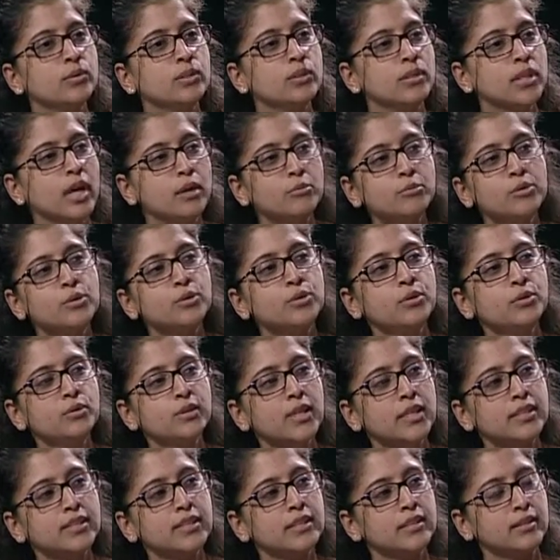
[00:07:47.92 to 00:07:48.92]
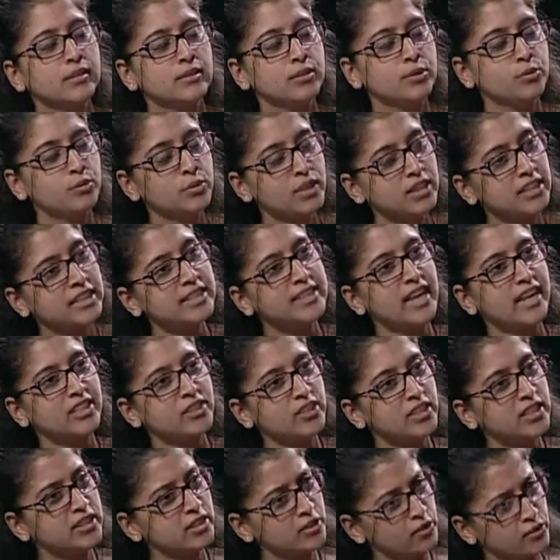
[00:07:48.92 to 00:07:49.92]
come to know that the student is
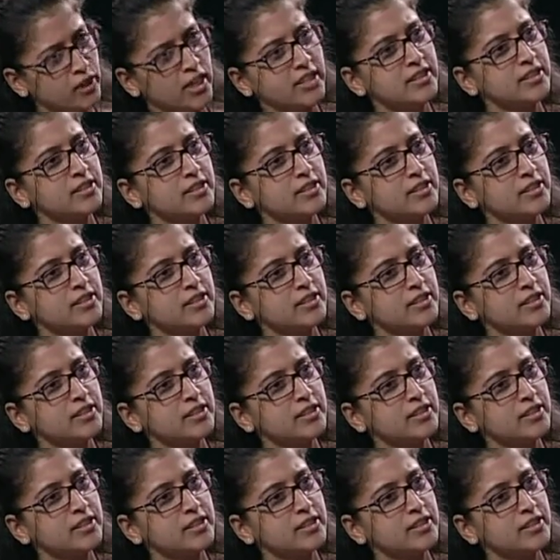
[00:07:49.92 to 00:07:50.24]
actually stressed?